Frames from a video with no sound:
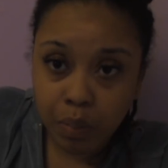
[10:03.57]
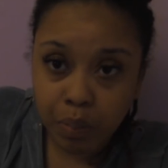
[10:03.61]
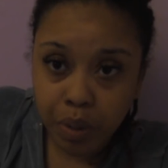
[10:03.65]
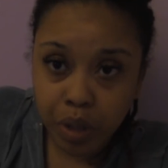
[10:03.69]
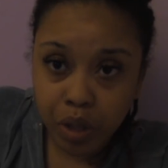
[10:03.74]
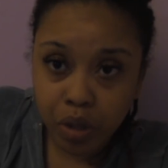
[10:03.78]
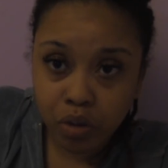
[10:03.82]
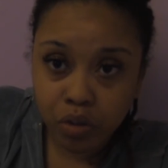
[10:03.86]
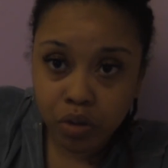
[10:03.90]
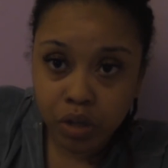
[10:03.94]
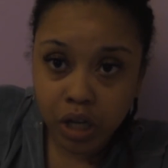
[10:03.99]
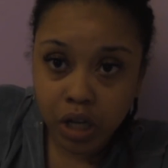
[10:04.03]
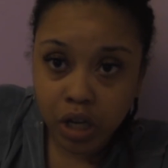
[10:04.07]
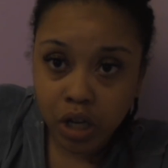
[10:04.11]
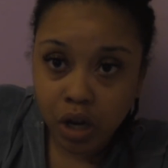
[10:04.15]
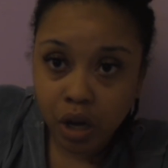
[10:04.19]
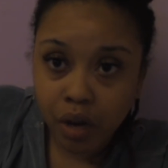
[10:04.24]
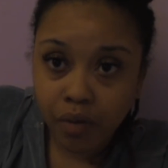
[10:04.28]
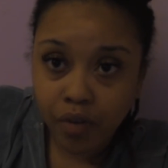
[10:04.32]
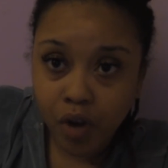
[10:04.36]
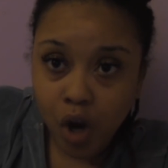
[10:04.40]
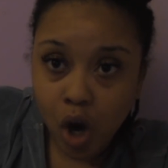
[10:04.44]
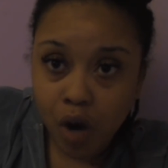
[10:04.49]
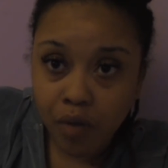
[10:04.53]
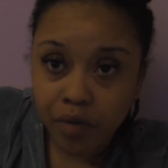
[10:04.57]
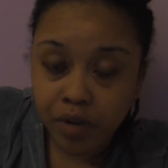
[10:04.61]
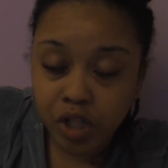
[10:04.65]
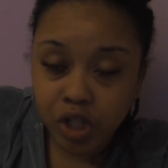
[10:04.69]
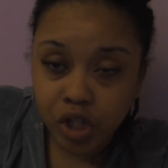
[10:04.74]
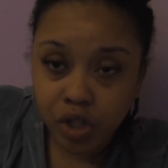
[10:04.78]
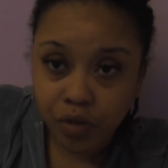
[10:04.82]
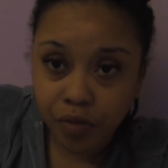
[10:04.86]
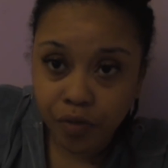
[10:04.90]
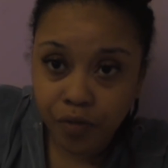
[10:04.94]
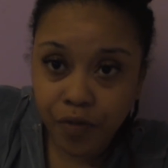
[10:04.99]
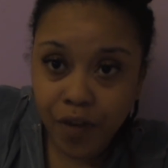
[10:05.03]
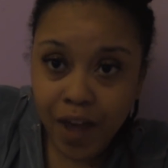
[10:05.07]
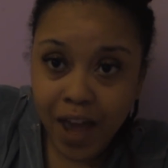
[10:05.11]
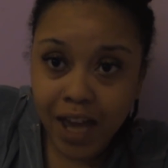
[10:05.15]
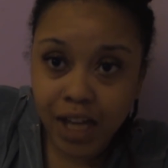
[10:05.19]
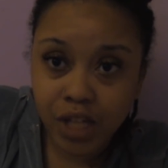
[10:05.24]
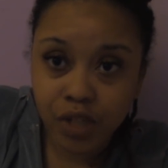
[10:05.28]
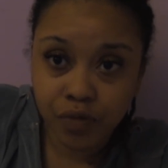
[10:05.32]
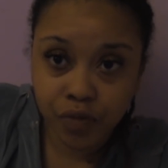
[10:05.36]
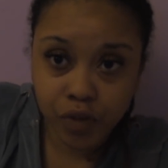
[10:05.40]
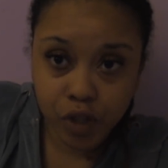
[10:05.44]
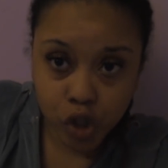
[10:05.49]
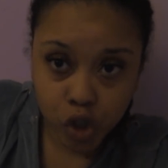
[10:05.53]
build enough courage to
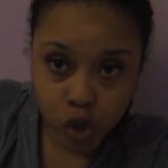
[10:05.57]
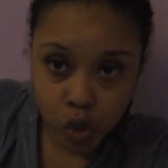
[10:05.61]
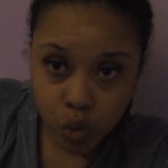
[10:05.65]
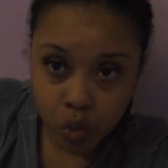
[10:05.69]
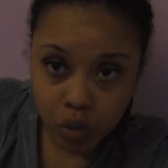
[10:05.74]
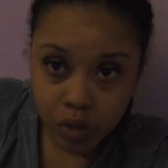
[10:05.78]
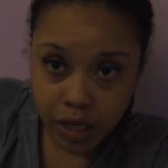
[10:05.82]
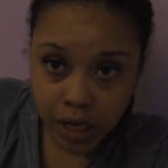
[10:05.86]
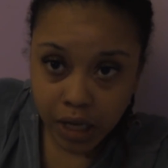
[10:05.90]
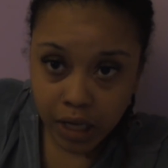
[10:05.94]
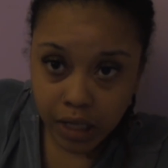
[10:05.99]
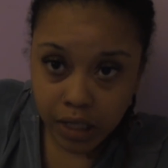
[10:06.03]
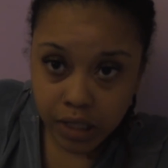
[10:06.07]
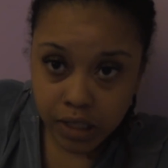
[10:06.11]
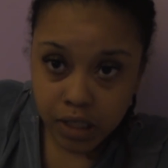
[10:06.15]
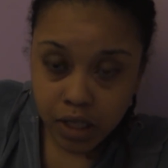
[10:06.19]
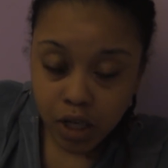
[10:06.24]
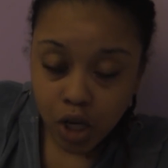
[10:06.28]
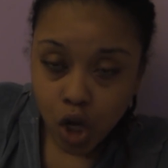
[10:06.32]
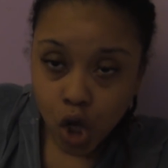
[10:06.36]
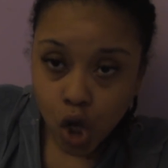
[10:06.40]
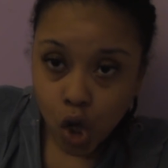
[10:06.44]
fast for 2 days.